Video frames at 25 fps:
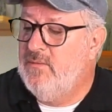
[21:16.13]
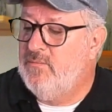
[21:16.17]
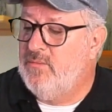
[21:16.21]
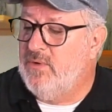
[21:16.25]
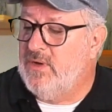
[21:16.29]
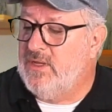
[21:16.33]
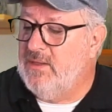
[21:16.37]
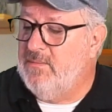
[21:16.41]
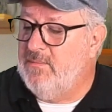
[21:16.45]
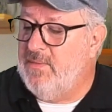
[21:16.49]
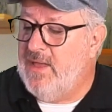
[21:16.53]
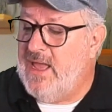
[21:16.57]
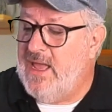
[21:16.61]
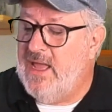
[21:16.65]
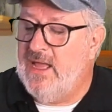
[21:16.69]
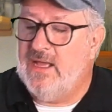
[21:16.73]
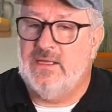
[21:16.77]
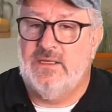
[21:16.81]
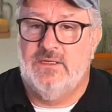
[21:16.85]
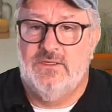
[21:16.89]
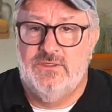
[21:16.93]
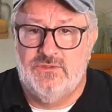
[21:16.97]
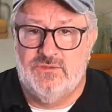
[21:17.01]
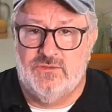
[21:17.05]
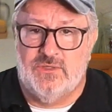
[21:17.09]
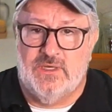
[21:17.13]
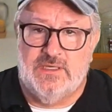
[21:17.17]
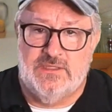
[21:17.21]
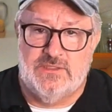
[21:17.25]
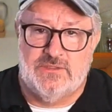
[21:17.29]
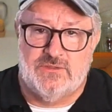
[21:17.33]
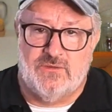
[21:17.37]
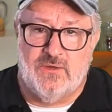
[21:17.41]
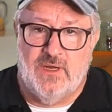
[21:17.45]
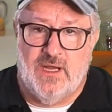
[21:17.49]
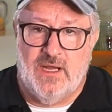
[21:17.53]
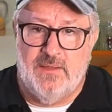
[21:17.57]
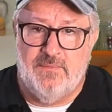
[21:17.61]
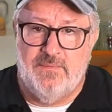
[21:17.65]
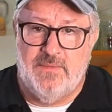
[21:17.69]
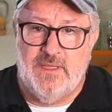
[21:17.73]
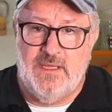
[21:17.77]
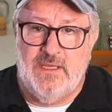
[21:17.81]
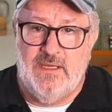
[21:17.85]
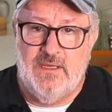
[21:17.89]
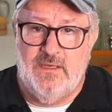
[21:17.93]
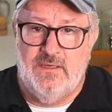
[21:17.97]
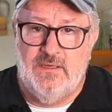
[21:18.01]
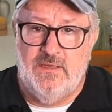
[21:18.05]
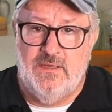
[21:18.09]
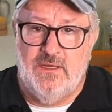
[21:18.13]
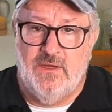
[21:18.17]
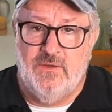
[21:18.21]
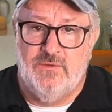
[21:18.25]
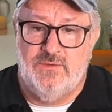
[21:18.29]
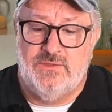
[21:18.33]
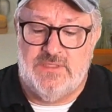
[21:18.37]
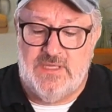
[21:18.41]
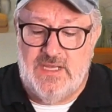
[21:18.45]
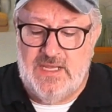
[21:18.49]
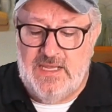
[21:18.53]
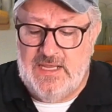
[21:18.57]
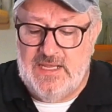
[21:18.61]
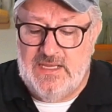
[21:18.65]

bring it back, transcribe the notes